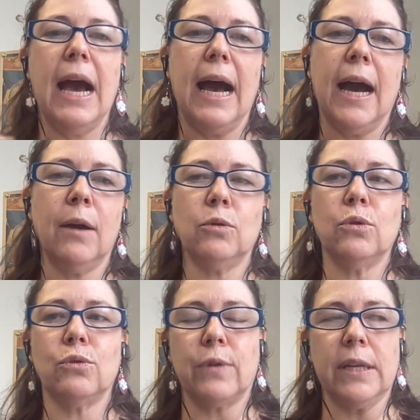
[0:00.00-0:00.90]
how to
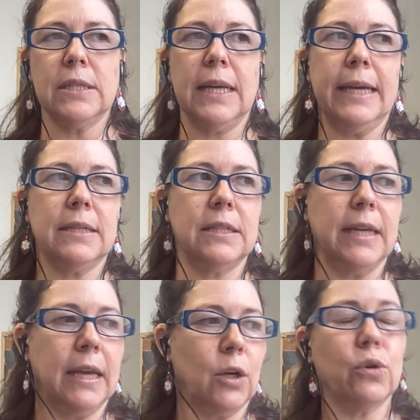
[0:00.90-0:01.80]
translate
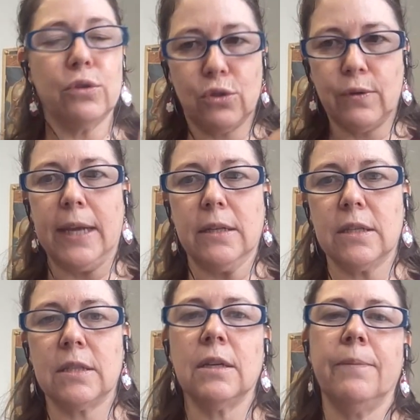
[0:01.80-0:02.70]
the
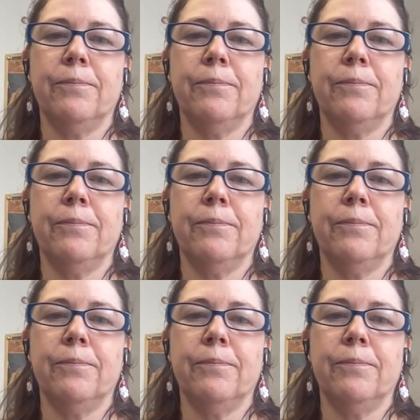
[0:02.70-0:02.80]
constraints